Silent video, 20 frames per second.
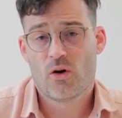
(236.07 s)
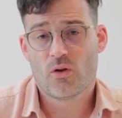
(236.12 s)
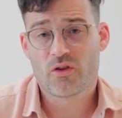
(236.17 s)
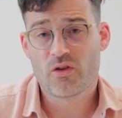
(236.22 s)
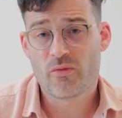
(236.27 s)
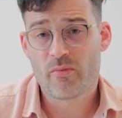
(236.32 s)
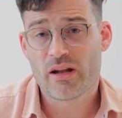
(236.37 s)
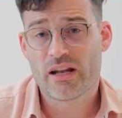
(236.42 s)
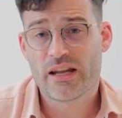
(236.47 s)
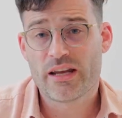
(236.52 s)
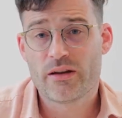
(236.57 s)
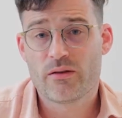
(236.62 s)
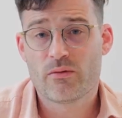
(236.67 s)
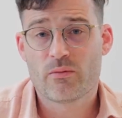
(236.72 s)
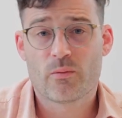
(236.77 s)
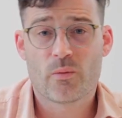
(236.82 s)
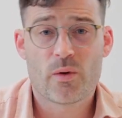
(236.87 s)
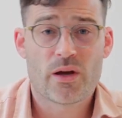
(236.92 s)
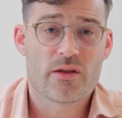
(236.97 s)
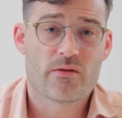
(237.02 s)
Ultimately,
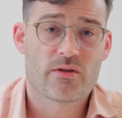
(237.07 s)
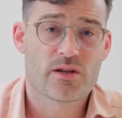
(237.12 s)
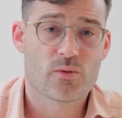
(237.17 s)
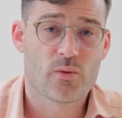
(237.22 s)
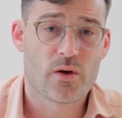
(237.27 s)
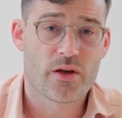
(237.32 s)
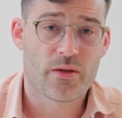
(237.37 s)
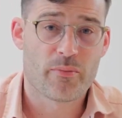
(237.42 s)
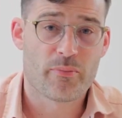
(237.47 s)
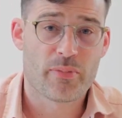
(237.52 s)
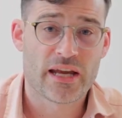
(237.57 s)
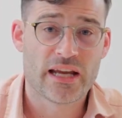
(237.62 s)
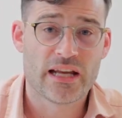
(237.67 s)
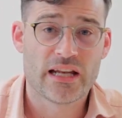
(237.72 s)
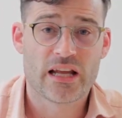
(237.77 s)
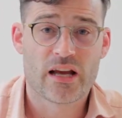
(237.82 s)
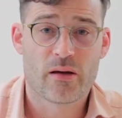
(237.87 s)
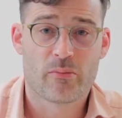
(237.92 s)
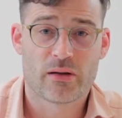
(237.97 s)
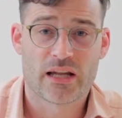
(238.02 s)
whether it's worth
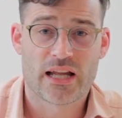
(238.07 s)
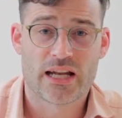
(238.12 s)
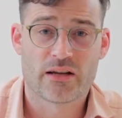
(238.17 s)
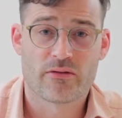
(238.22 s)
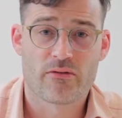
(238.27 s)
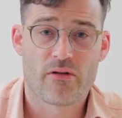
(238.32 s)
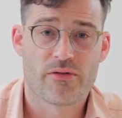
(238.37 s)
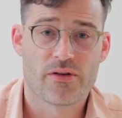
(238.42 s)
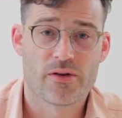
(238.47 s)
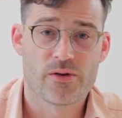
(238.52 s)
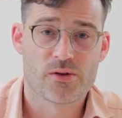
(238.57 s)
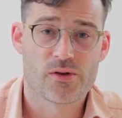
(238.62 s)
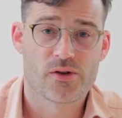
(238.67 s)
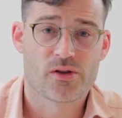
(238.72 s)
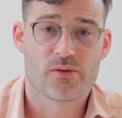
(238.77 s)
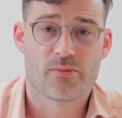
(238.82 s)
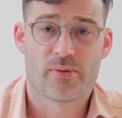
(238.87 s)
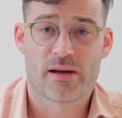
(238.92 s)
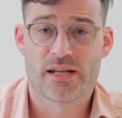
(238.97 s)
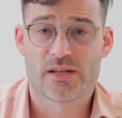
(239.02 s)
appealing a planning refusal
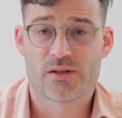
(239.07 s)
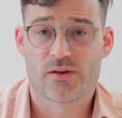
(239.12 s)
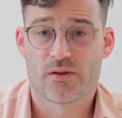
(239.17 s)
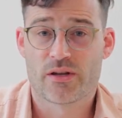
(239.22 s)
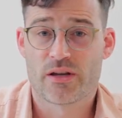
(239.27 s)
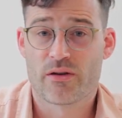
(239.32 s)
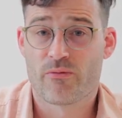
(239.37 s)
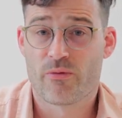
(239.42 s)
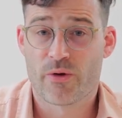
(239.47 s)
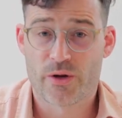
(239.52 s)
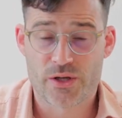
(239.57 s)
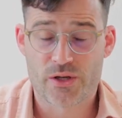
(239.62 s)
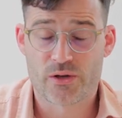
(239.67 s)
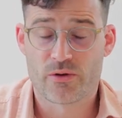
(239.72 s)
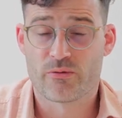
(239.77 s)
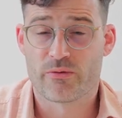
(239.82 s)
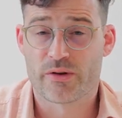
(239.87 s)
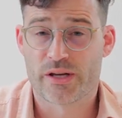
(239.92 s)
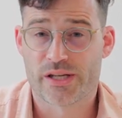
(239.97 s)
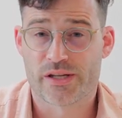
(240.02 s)
depends on the
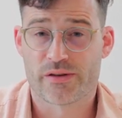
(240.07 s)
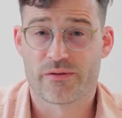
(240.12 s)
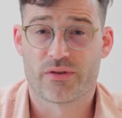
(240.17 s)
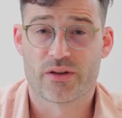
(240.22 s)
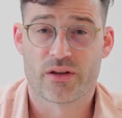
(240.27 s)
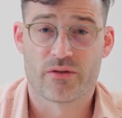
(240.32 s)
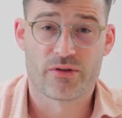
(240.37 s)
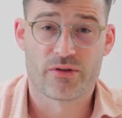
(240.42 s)
original reason for the